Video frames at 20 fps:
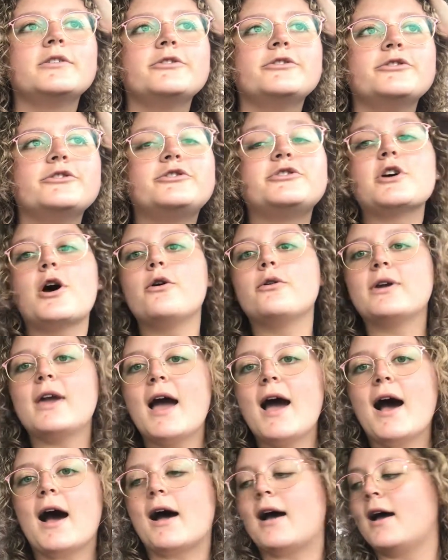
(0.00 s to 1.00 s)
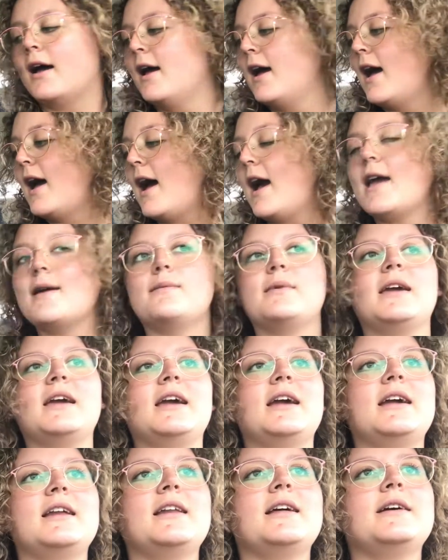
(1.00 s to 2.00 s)
so, yeah, I
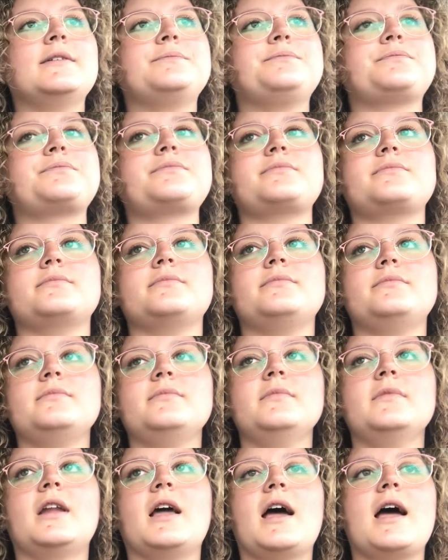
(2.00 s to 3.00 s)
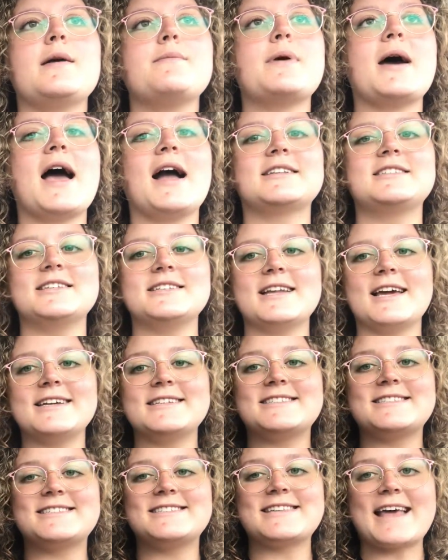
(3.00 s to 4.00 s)
mean, I packed a
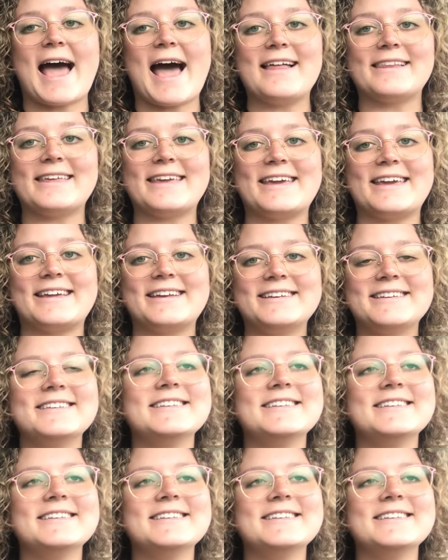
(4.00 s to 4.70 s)
nice salad